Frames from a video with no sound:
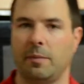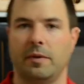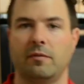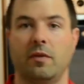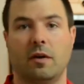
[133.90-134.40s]

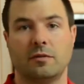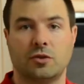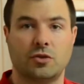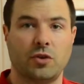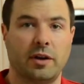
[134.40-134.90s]
involves
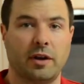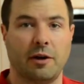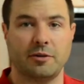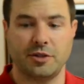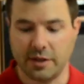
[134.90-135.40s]
shredding
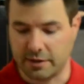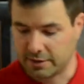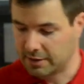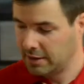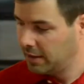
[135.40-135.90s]
our
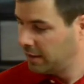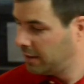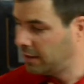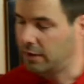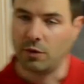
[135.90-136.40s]
cheese.
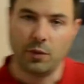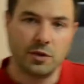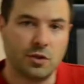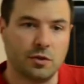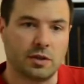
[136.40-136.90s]

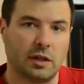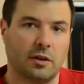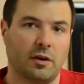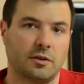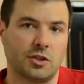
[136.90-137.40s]
Always use a
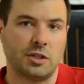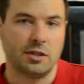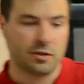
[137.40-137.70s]
large cheese